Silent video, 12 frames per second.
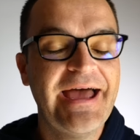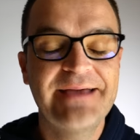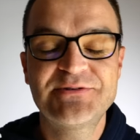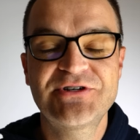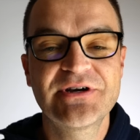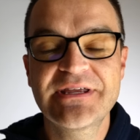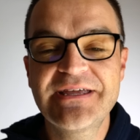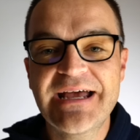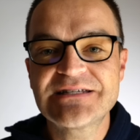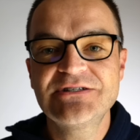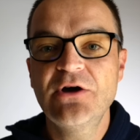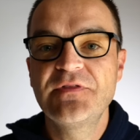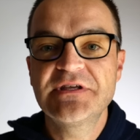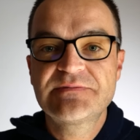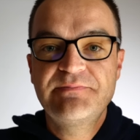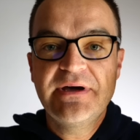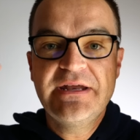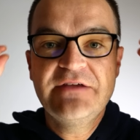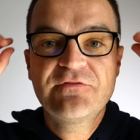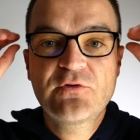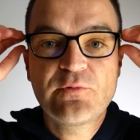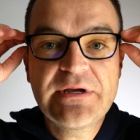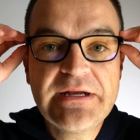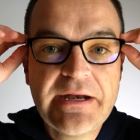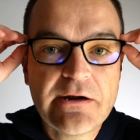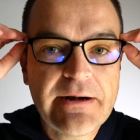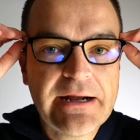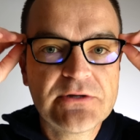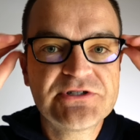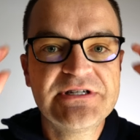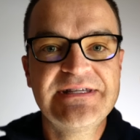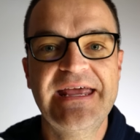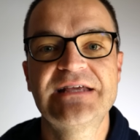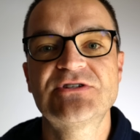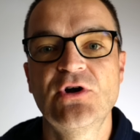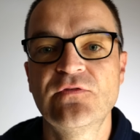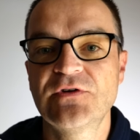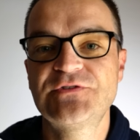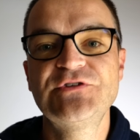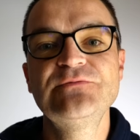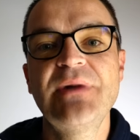I'm sure you guys know this, but if green hair algae takes over too